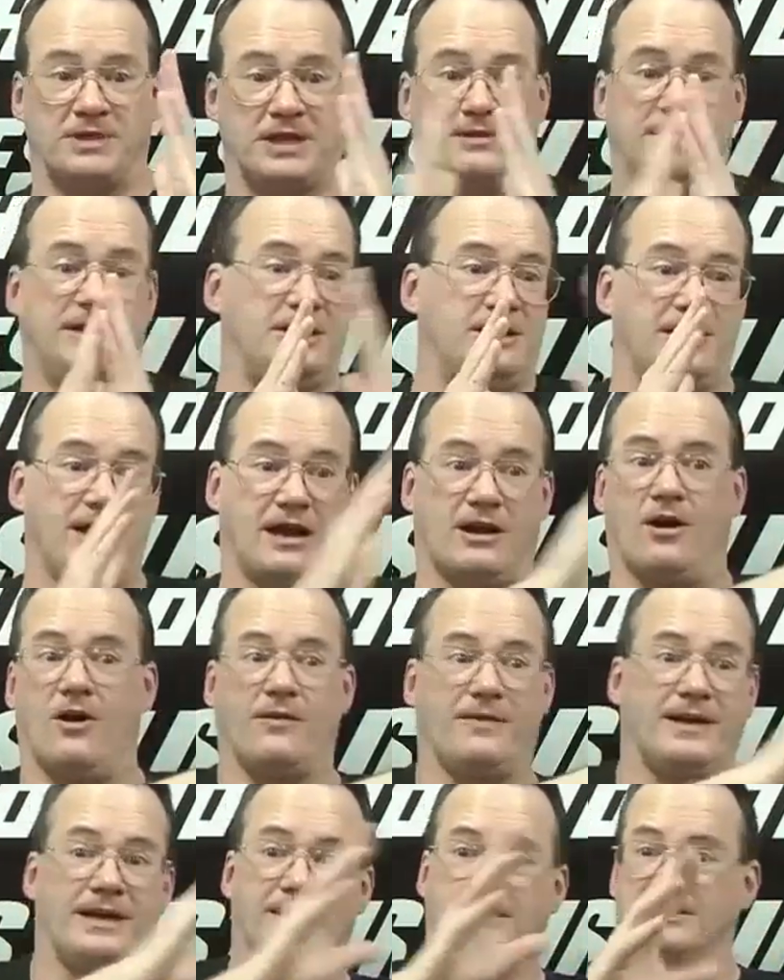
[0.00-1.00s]
and then you got all
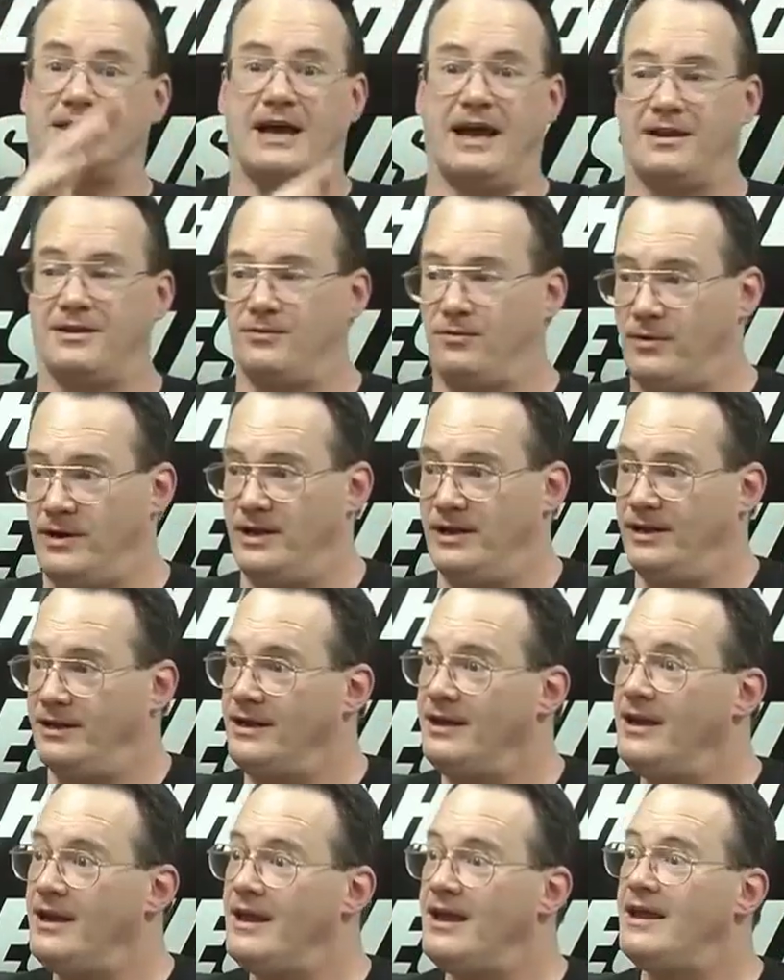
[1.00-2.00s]
the inside of the ring.